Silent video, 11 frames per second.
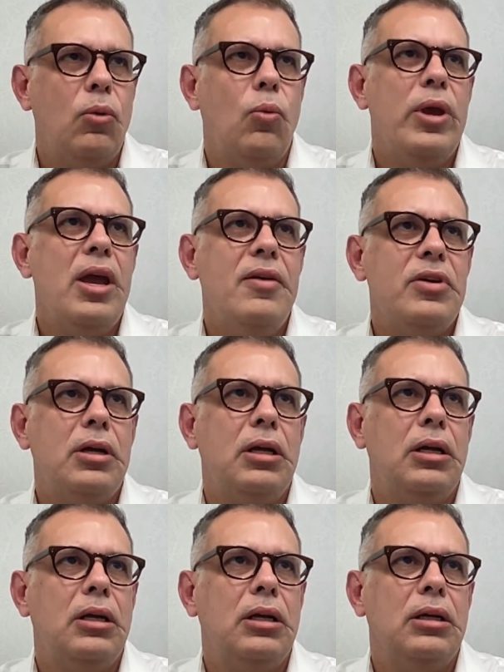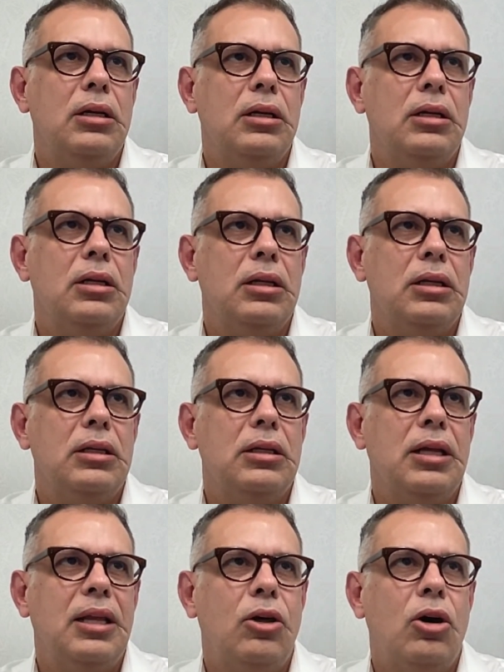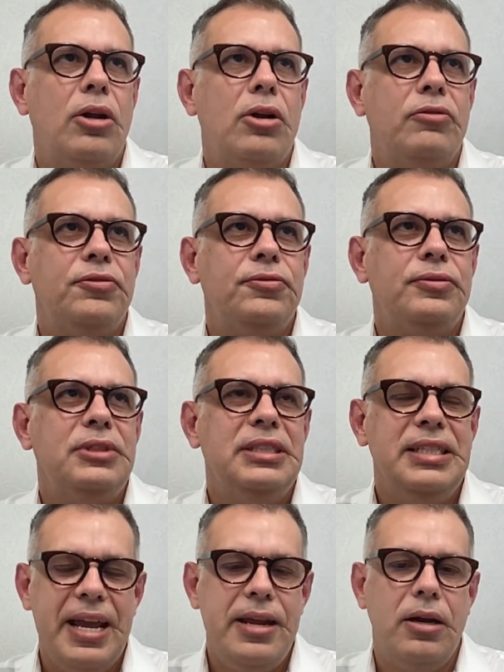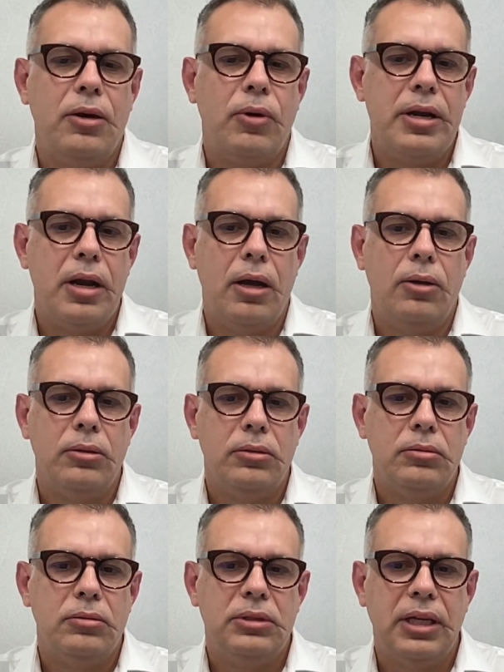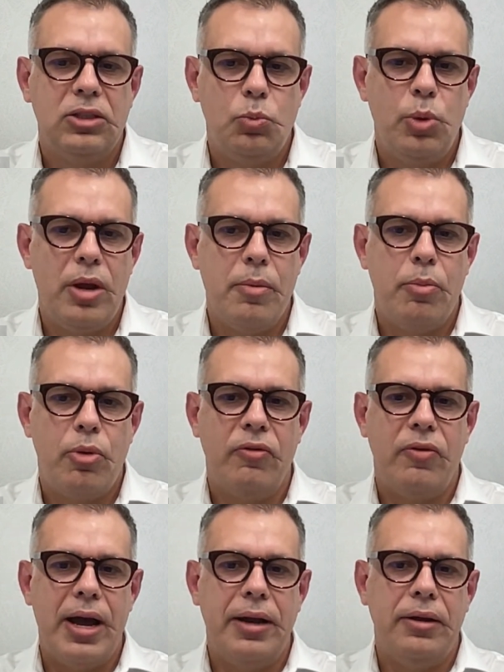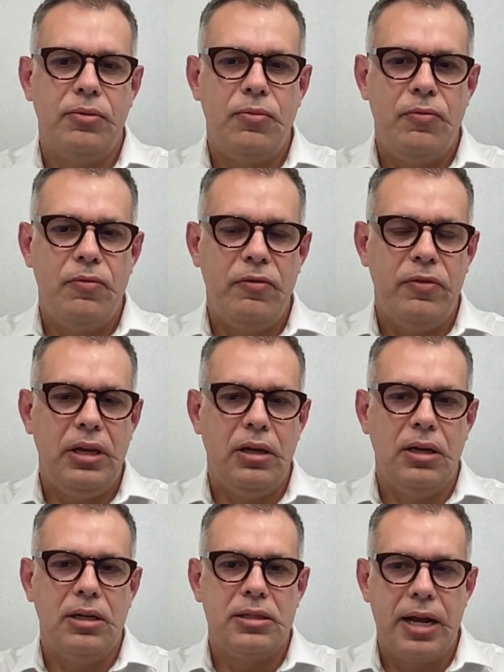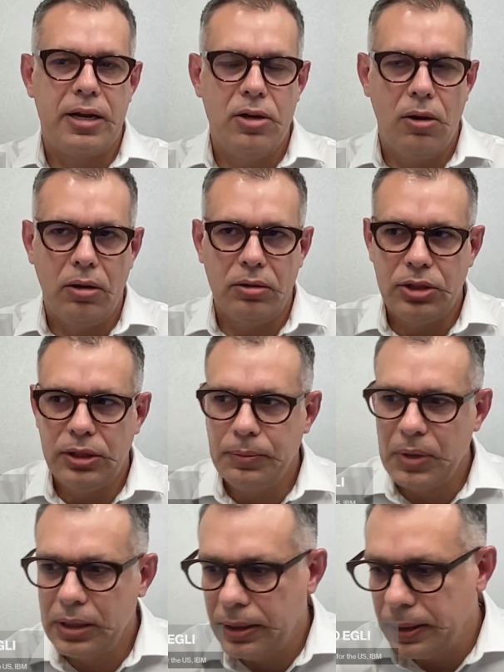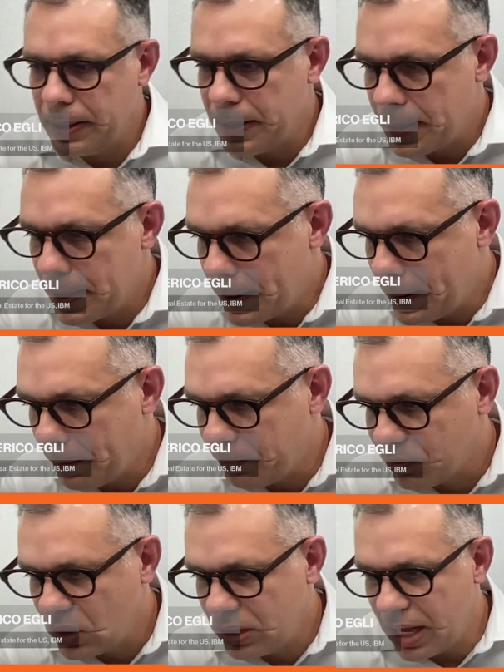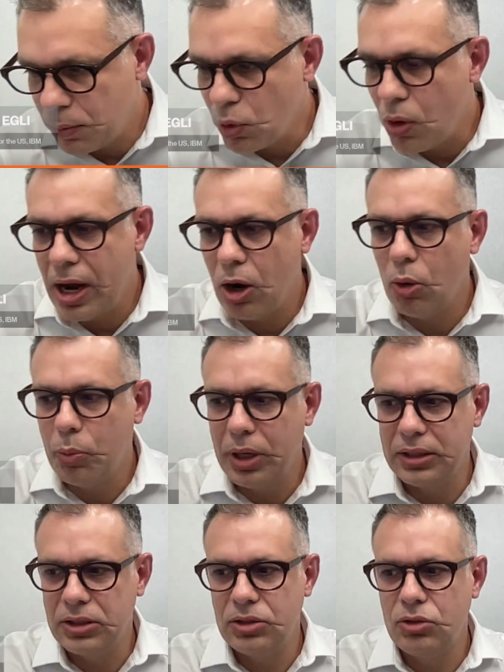We have a lot of data right now that's being provided via technology that will help us